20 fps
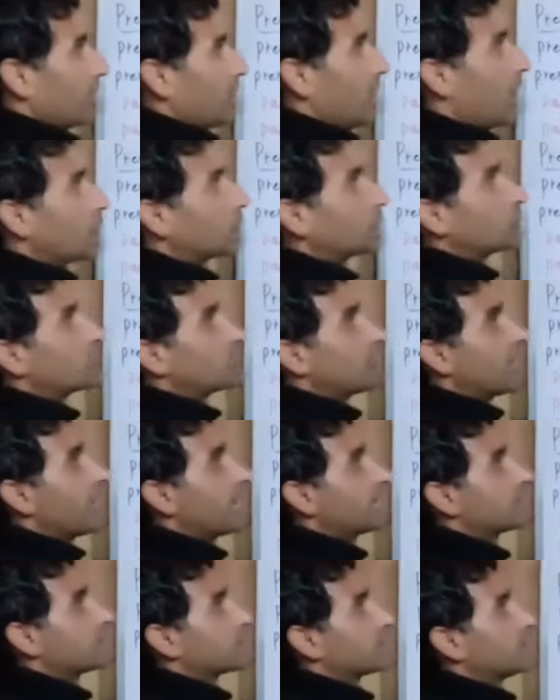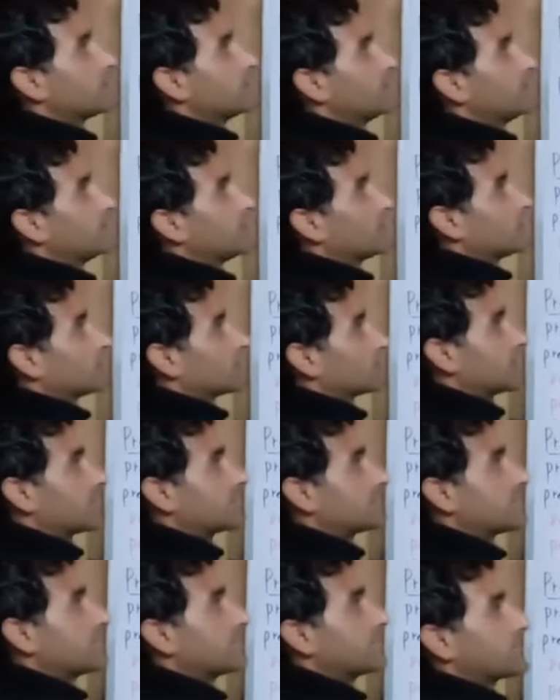how to change
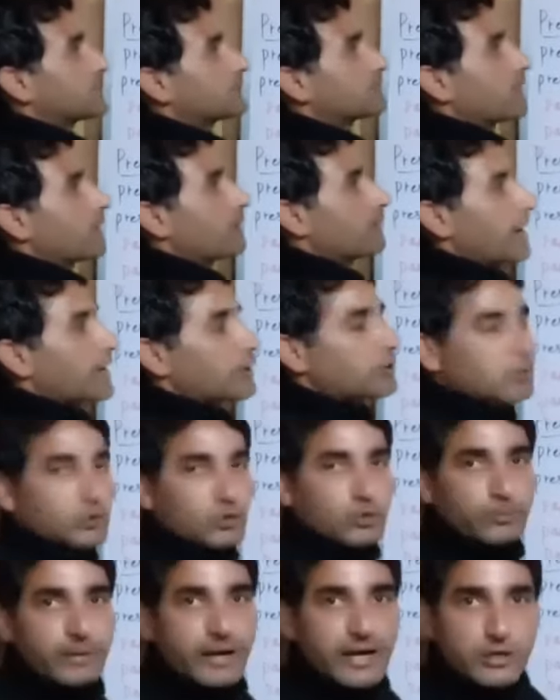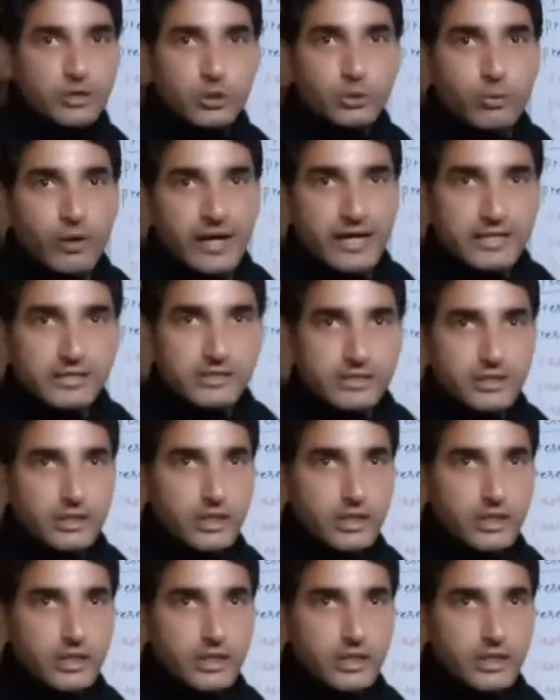such sentence from active to passive voice.